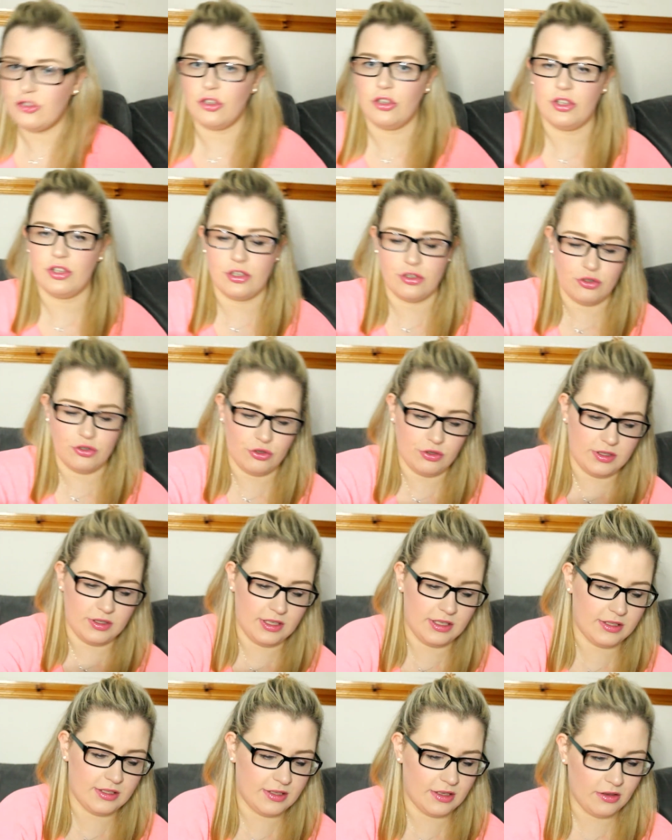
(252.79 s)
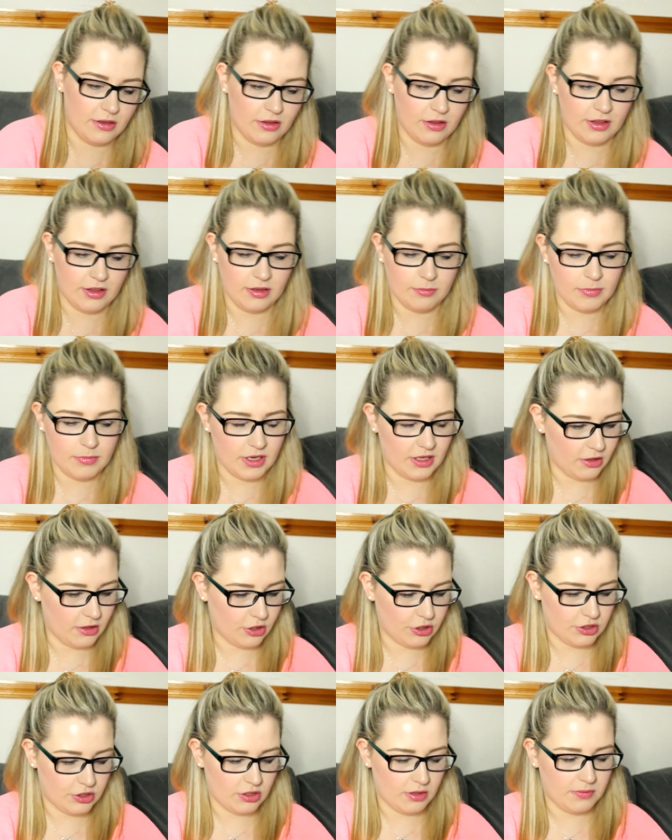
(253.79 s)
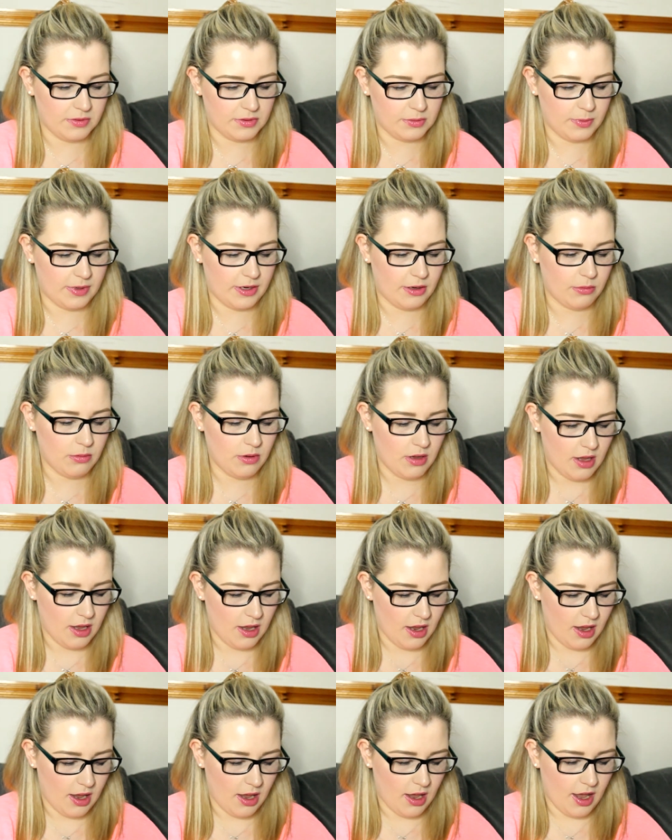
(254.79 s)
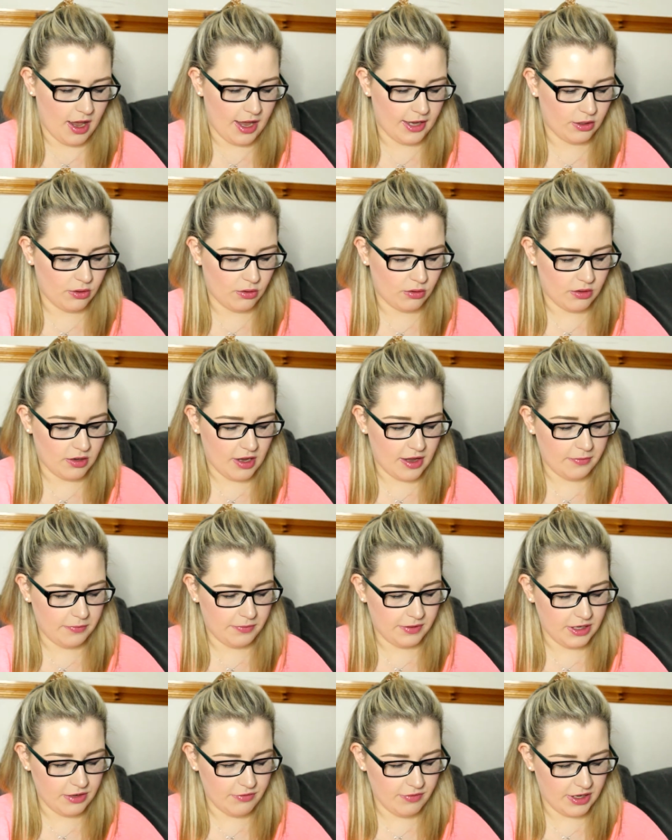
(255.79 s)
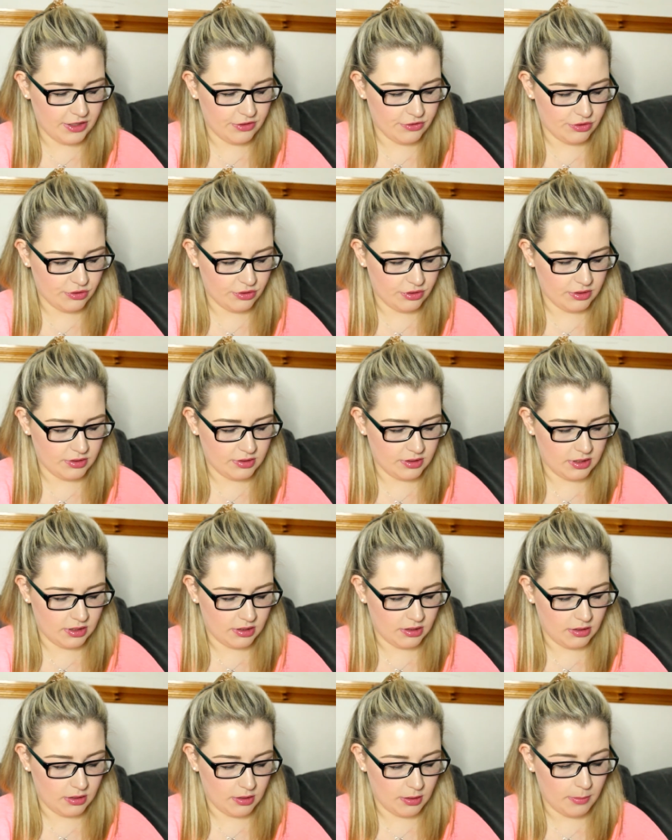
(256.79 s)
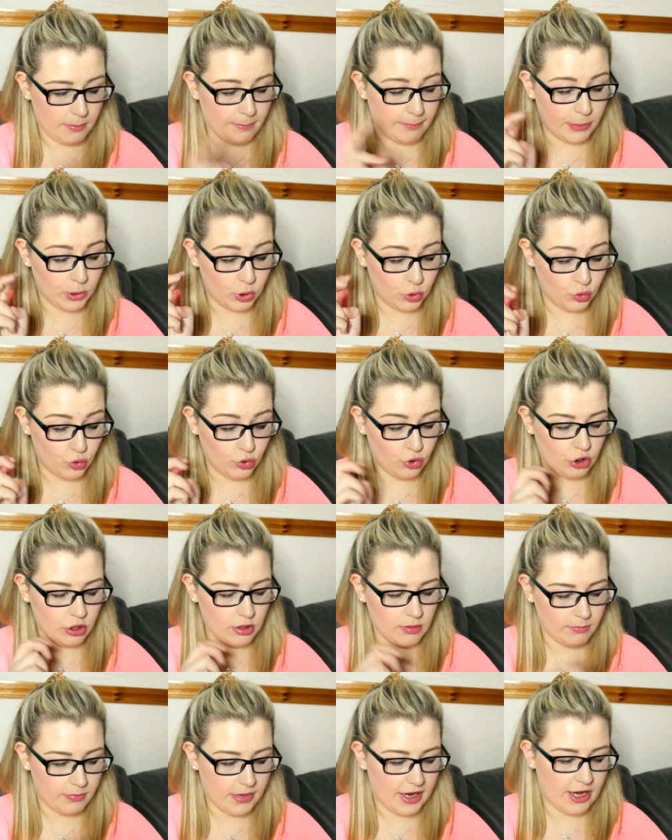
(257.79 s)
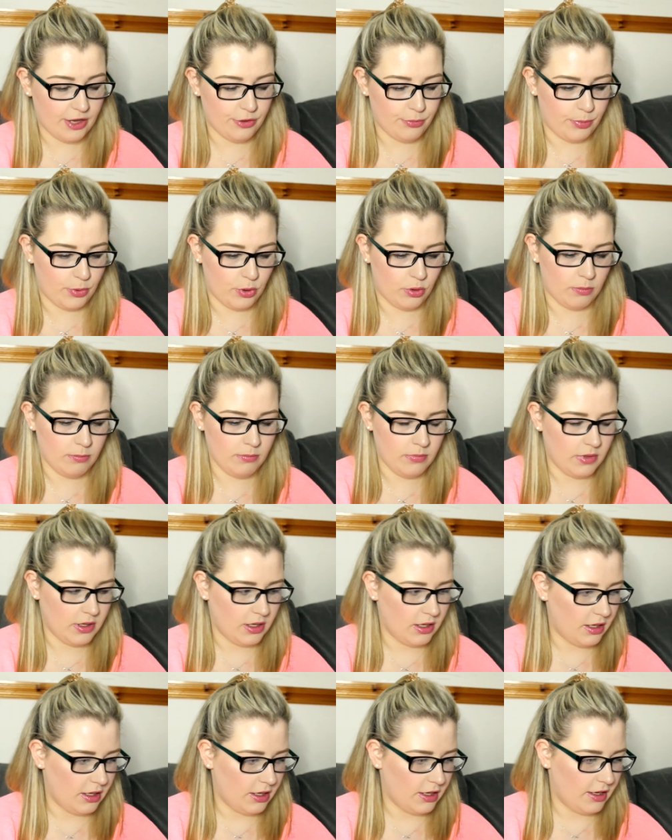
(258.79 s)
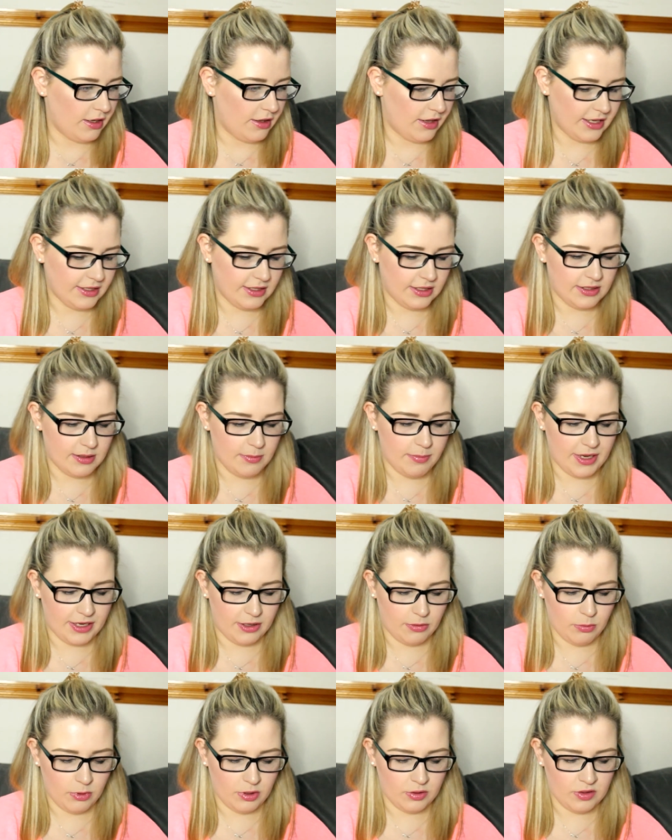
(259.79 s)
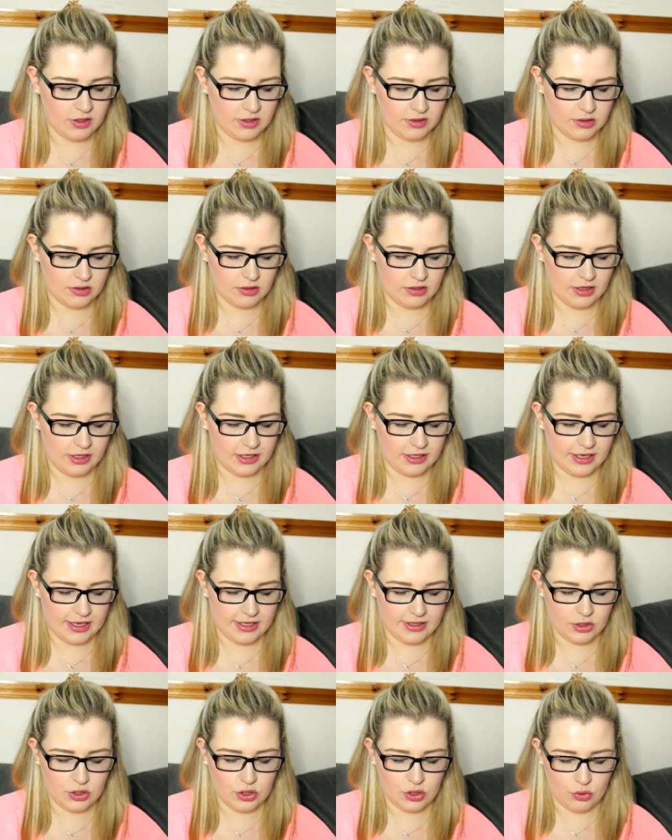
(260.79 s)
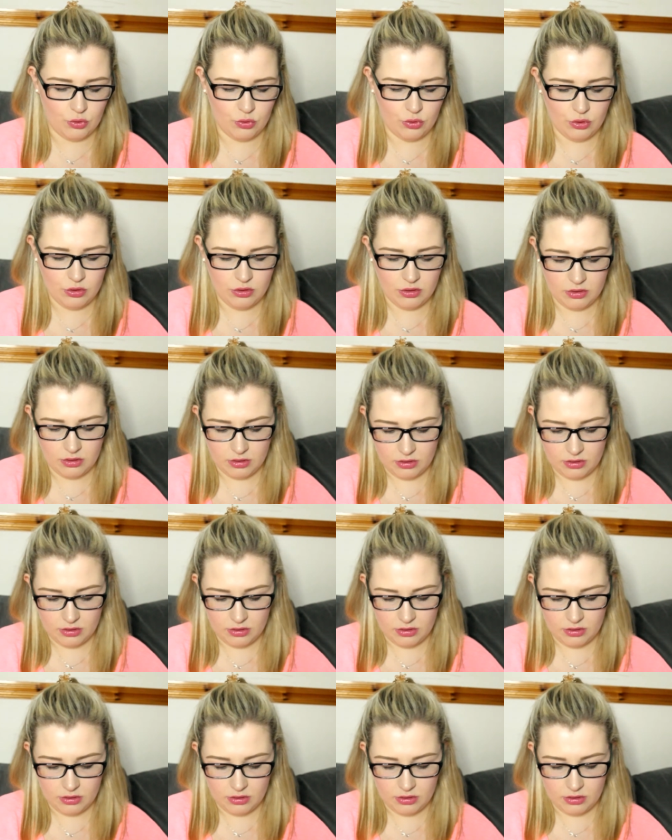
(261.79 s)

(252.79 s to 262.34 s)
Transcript: Stuart does use these, my Lush stuff as well. I got a Three Rangers Blue Bath Bomb. This is the big one that's like in 2.